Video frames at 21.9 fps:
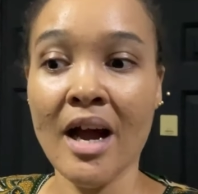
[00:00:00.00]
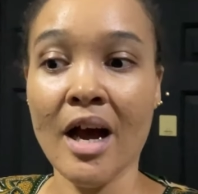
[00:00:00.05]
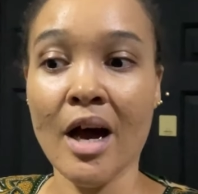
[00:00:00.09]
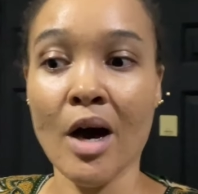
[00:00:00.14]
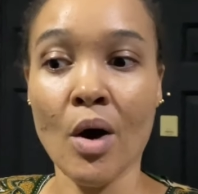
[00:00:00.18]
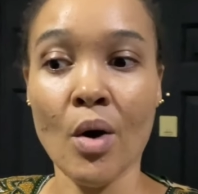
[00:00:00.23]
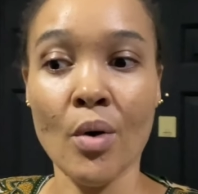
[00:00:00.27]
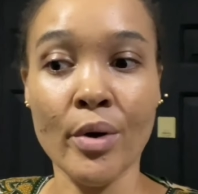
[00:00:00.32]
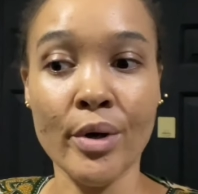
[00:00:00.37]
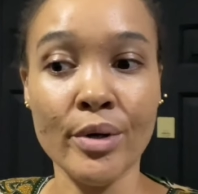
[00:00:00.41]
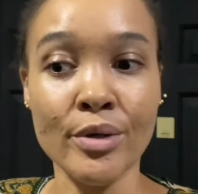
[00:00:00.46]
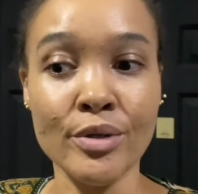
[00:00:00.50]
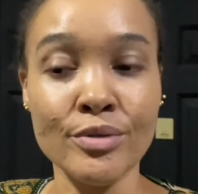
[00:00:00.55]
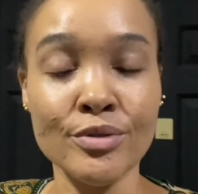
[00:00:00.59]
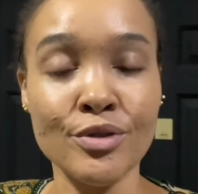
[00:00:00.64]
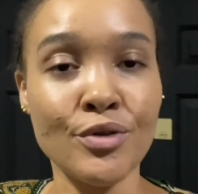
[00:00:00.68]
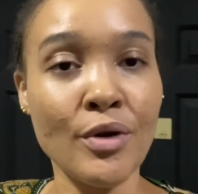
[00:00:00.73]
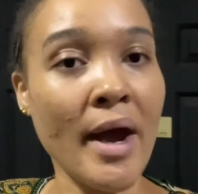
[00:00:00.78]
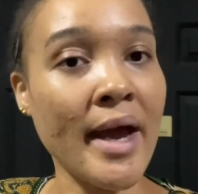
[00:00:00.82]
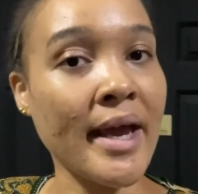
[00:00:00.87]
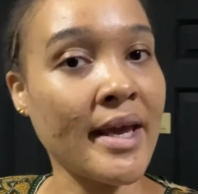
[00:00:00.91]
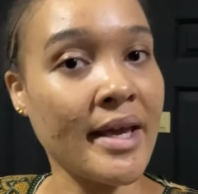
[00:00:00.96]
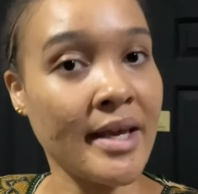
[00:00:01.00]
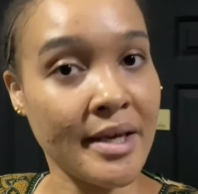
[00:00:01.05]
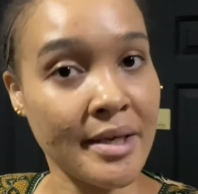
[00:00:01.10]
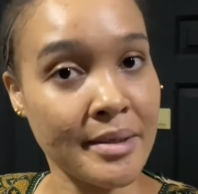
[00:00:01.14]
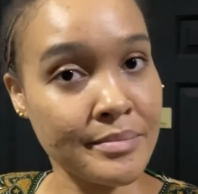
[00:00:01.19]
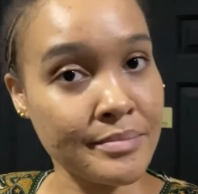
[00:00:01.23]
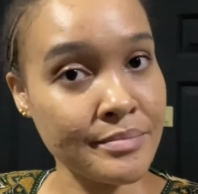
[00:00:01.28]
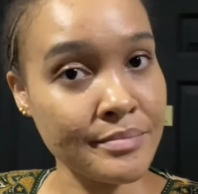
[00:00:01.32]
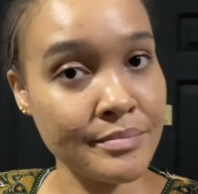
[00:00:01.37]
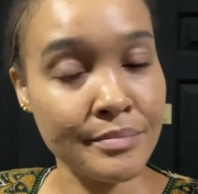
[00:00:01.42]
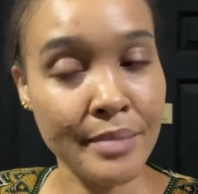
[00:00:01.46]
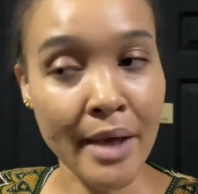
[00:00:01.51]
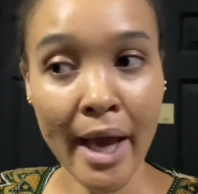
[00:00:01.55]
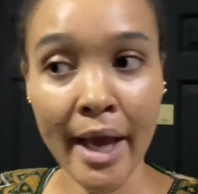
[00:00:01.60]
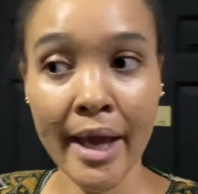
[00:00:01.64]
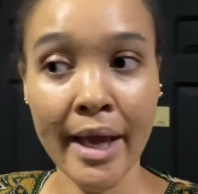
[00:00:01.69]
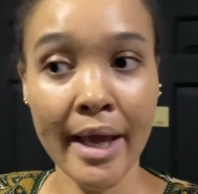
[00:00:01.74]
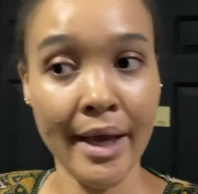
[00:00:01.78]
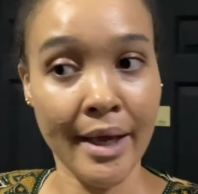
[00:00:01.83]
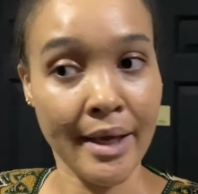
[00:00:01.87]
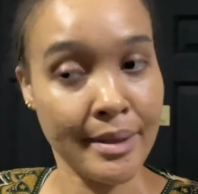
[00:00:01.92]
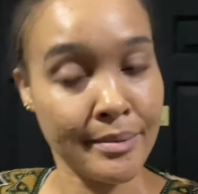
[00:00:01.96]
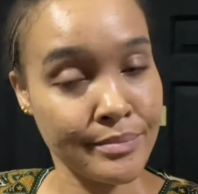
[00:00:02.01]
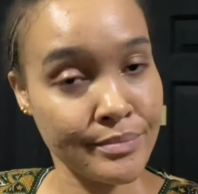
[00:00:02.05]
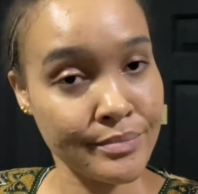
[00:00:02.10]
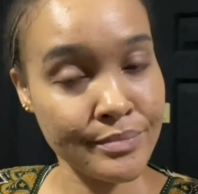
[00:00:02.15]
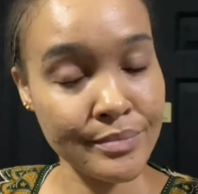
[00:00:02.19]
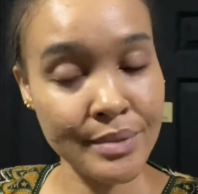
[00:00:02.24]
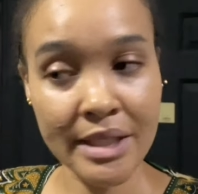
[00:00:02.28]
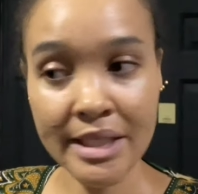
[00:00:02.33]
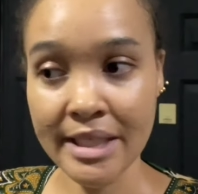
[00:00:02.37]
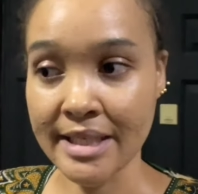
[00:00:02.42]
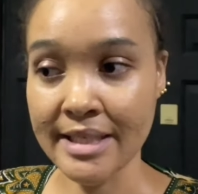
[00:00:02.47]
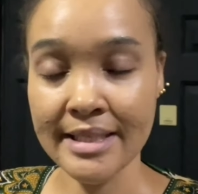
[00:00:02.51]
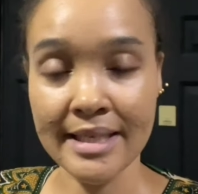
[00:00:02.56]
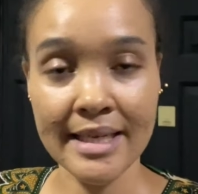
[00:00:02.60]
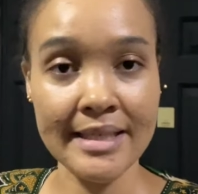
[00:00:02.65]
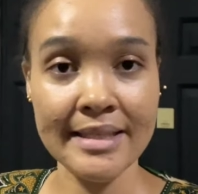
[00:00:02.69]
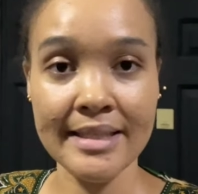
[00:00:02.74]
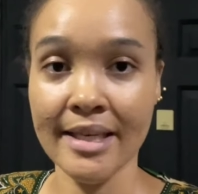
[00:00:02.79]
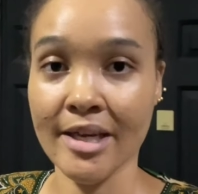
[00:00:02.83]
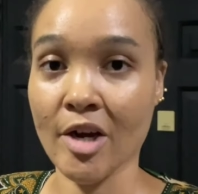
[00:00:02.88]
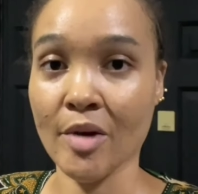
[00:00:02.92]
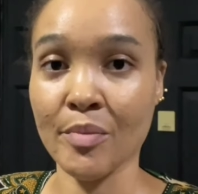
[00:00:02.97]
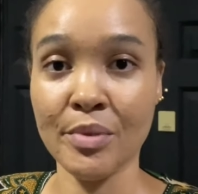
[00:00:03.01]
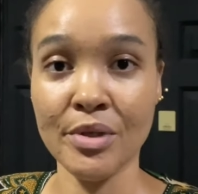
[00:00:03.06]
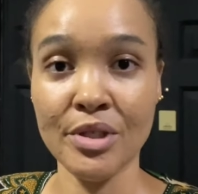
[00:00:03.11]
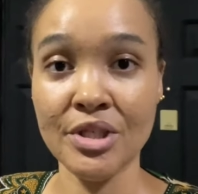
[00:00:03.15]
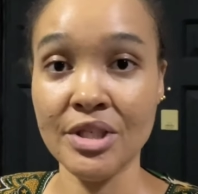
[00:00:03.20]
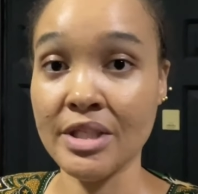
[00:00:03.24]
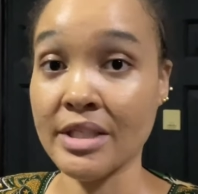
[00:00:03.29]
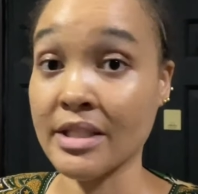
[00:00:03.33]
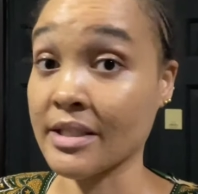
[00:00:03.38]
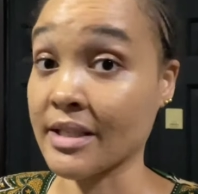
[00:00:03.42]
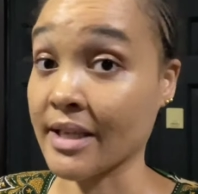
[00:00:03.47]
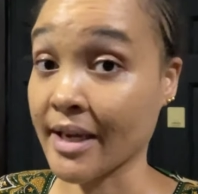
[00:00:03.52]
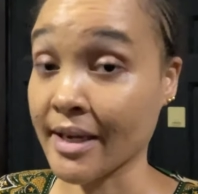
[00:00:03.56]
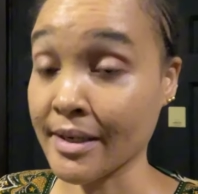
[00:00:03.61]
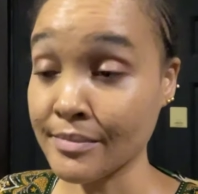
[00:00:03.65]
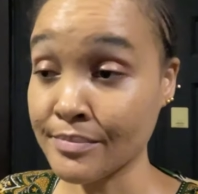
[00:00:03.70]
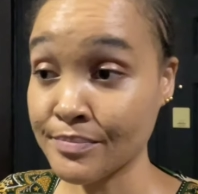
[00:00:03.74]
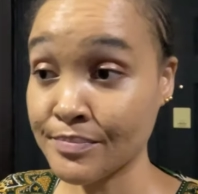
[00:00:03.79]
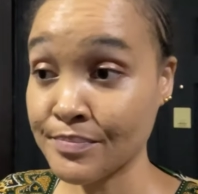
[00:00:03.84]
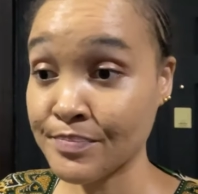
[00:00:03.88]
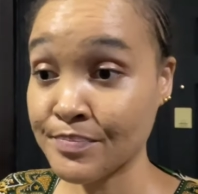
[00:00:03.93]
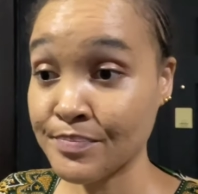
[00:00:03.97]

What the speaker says: I will drag him, beg him, please, let's take our picture today,